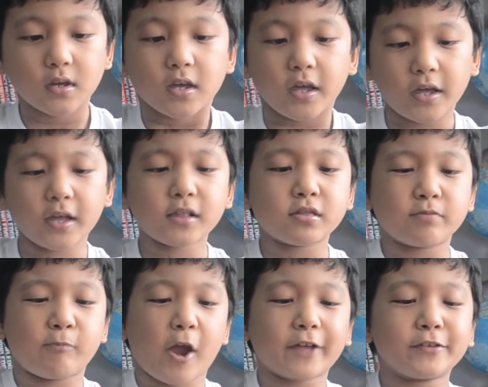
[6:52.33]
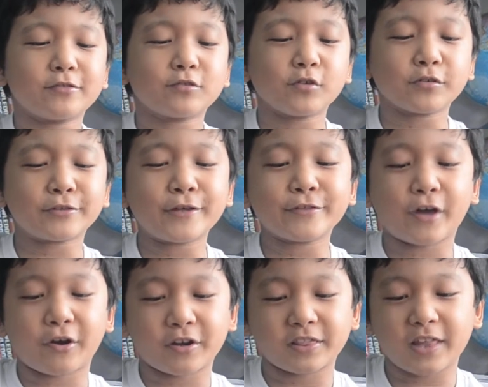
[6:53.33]
Its brachiosauruses
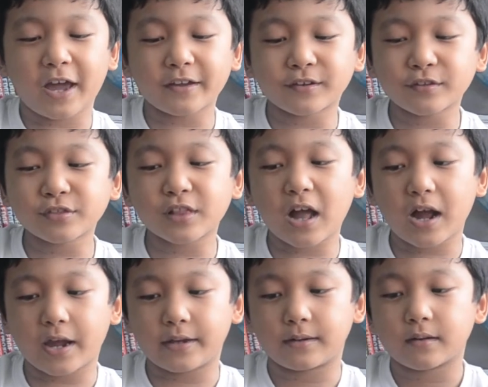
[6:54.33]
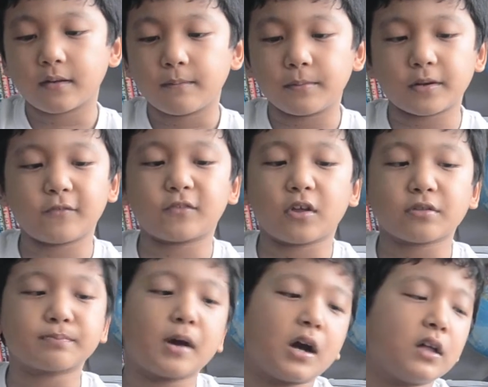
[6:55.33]
are like a slide, but if they're
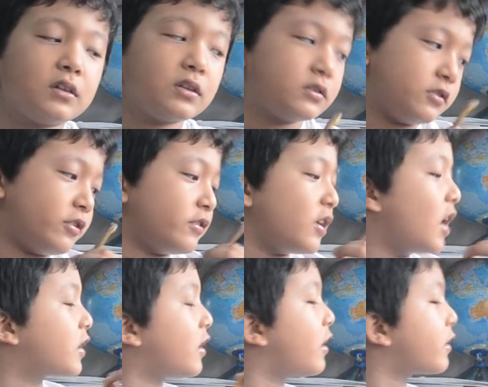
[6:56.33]
small, they're not a